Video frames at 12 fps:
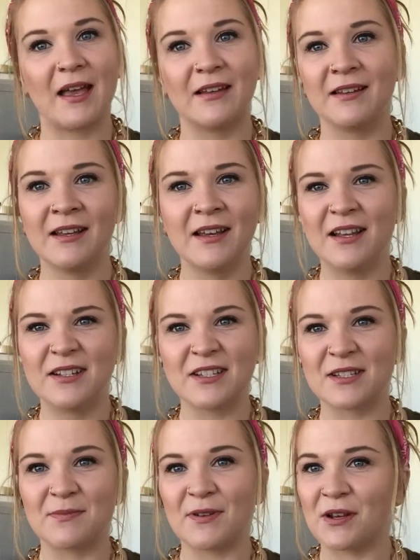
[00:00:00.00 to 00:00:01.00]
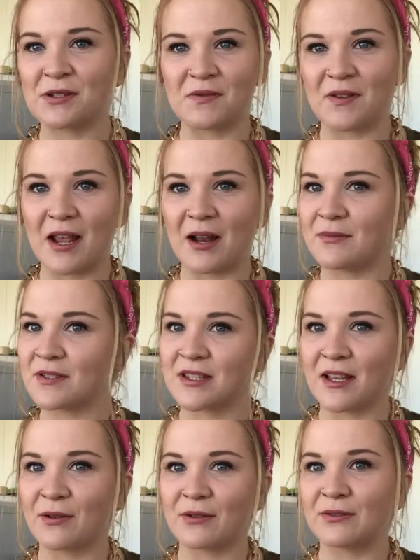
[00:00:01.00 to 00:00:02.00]
and just because of that, I'm just
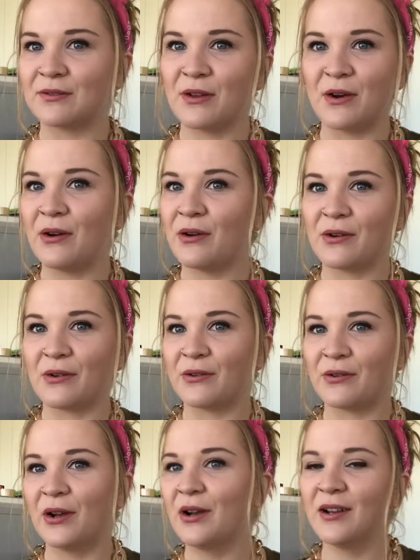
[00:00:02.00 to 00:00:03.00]
like, no.